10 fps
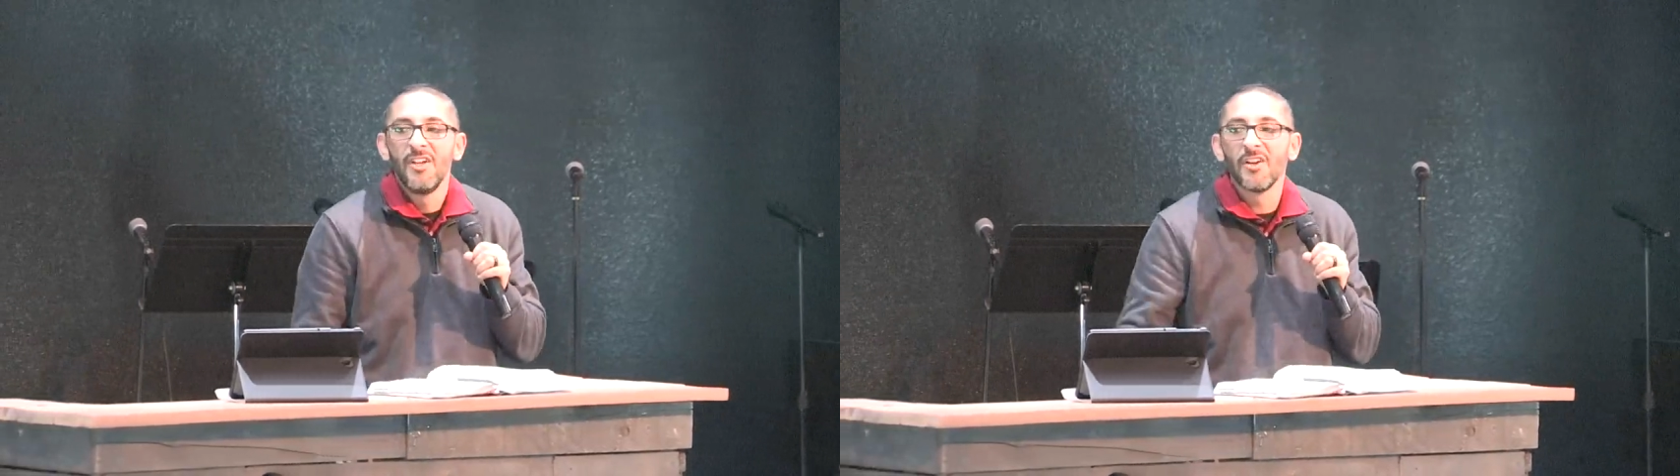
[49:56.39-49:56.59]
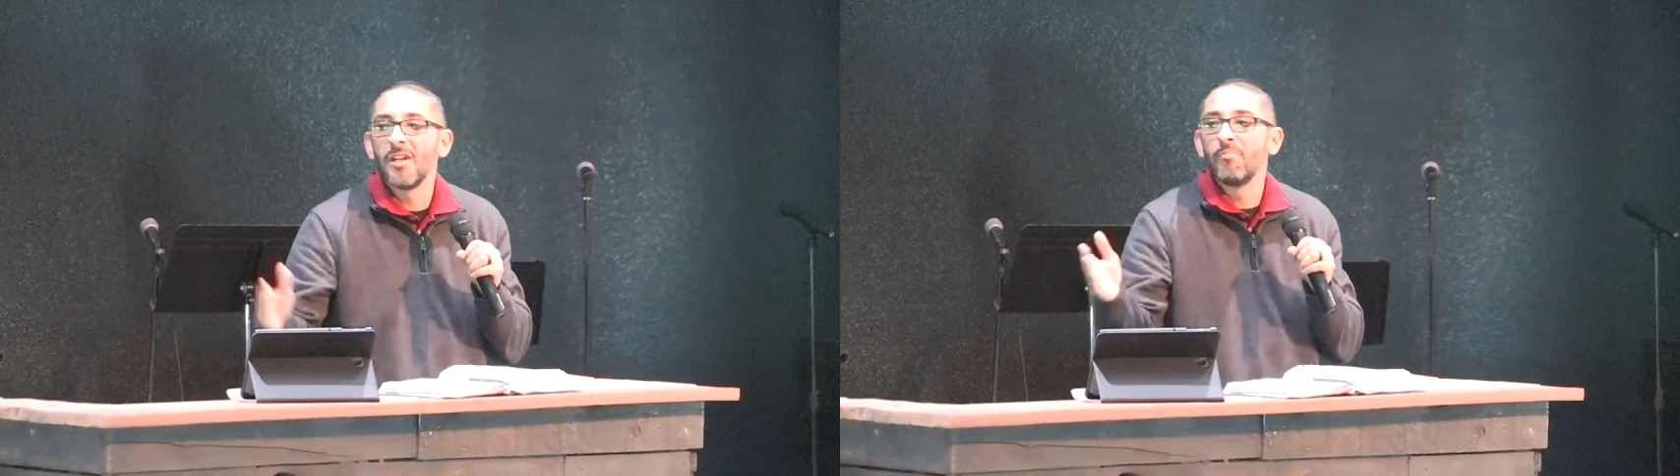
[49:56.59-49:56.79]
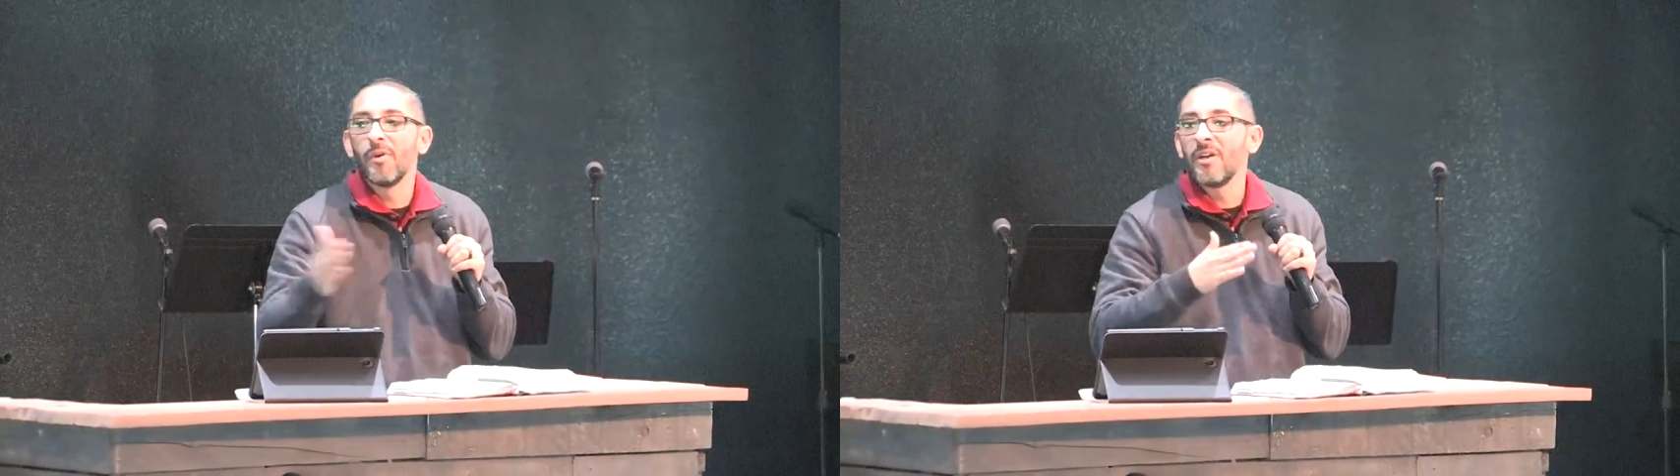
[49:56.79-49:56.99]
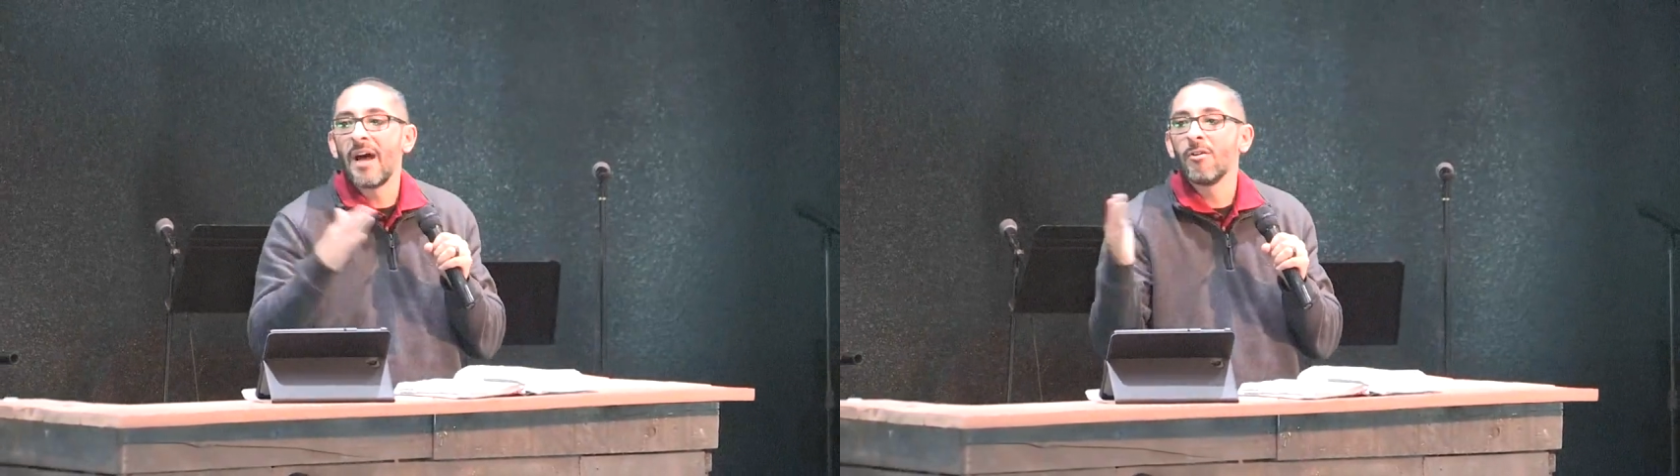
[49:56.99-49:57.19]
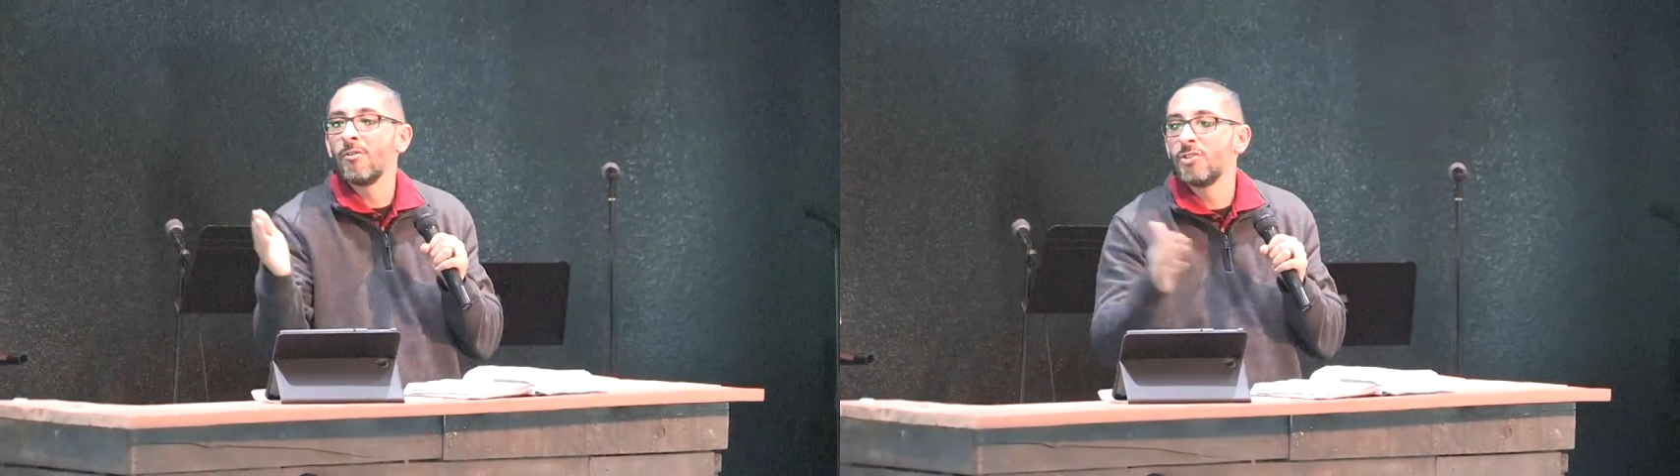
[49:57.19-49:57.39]
you're going to burn
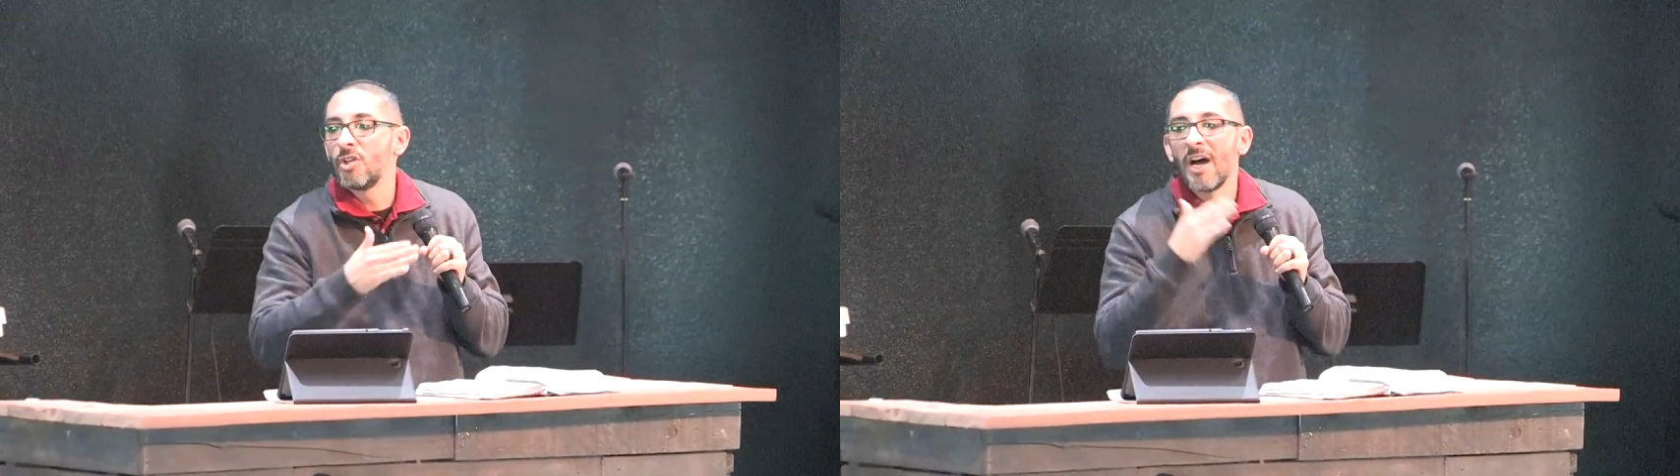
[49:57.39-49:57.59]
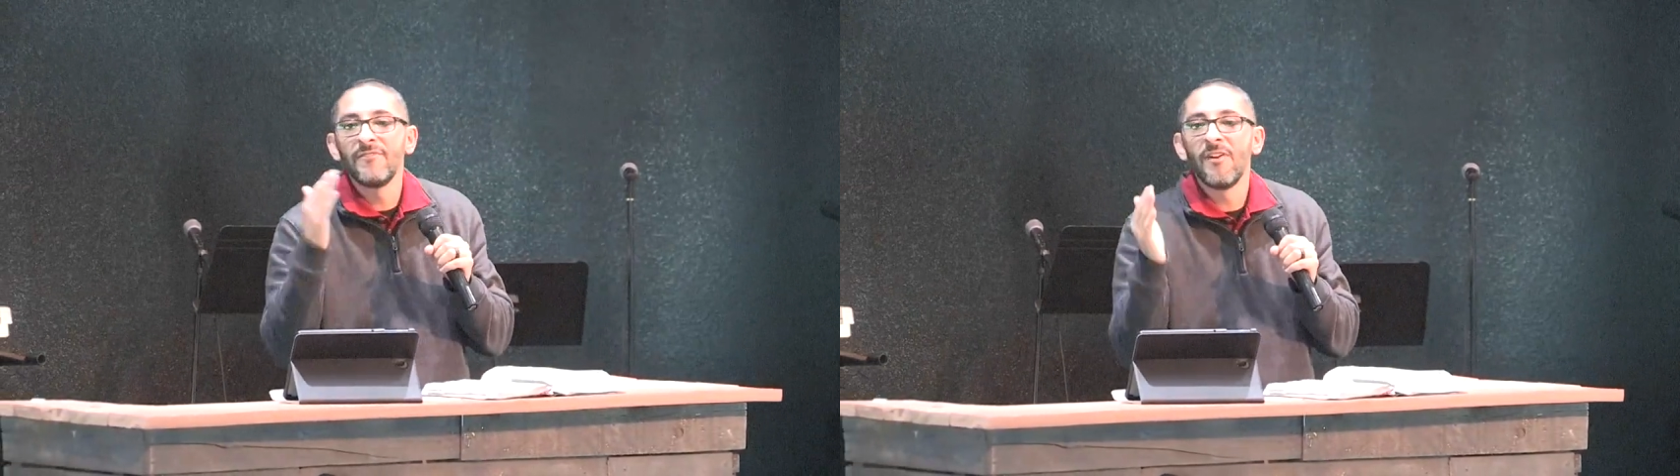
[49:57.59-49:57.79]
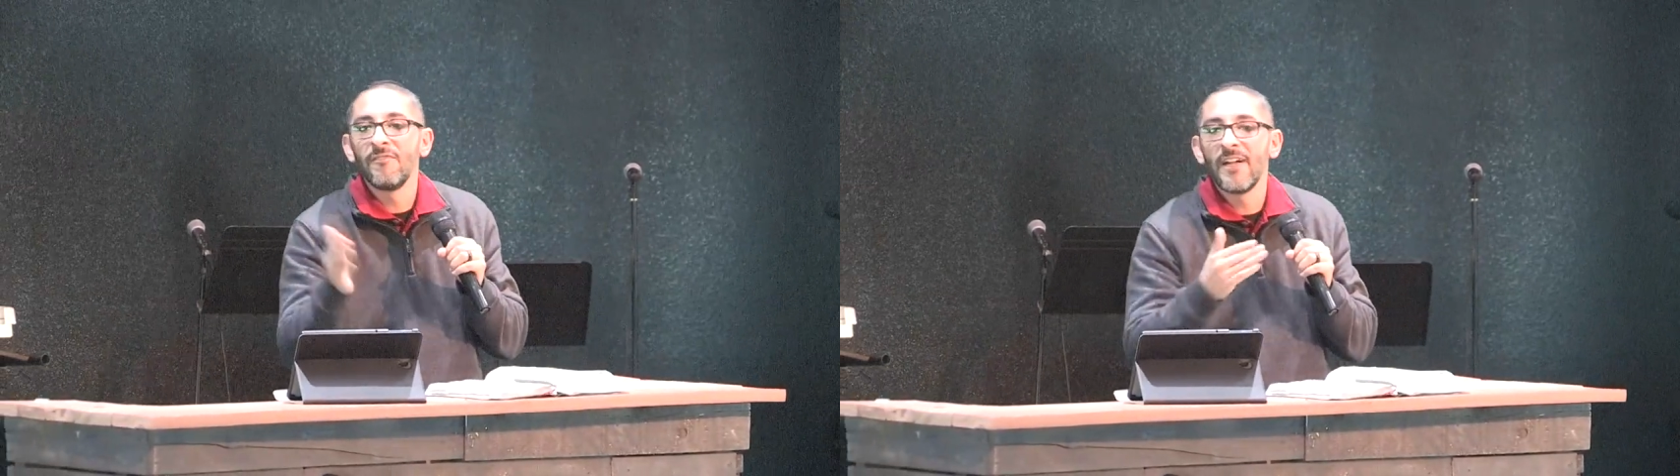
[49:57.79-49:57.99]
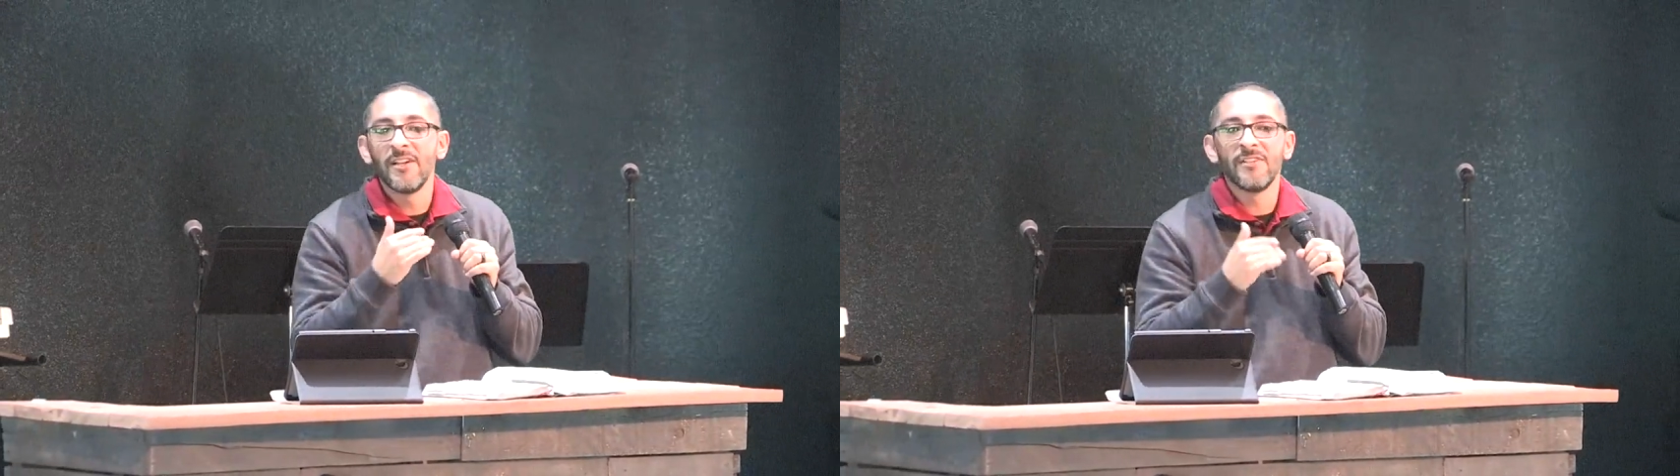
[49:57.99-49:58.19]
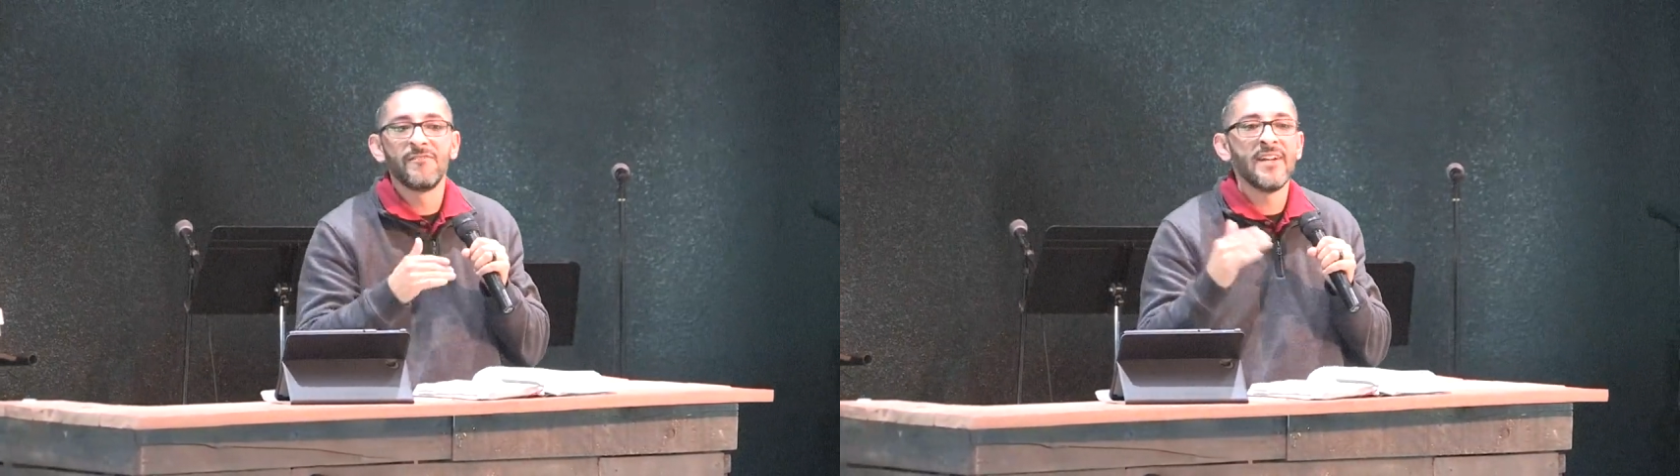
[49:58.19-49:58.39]
out, go dry, fall
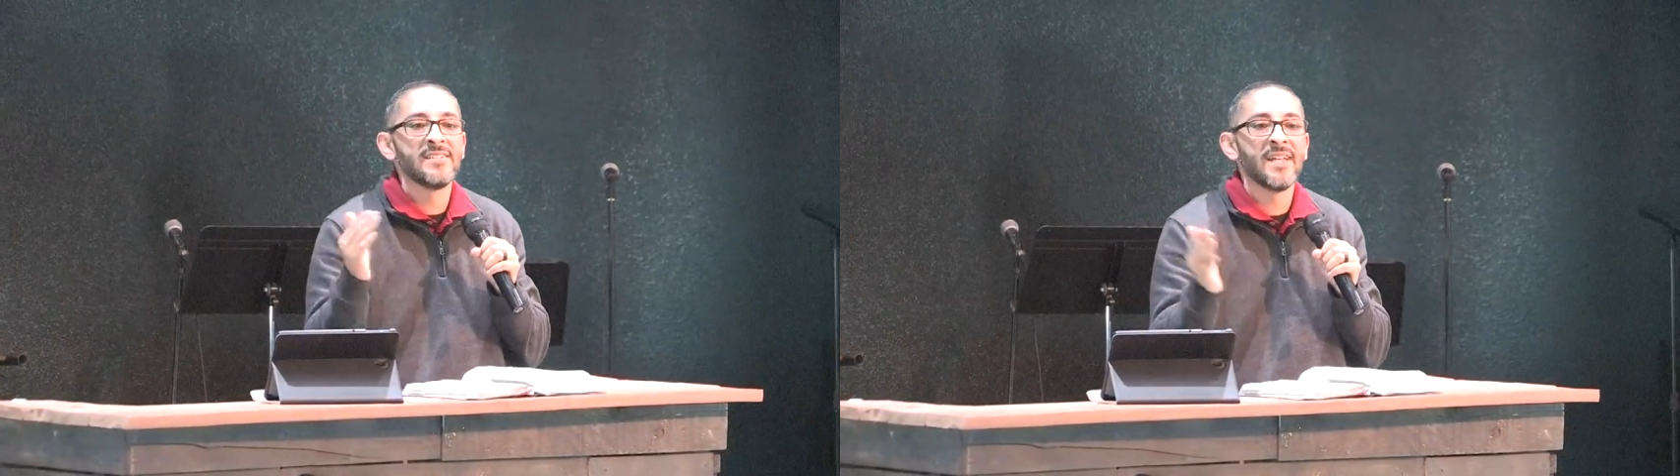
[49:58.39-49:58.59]
flat on your face.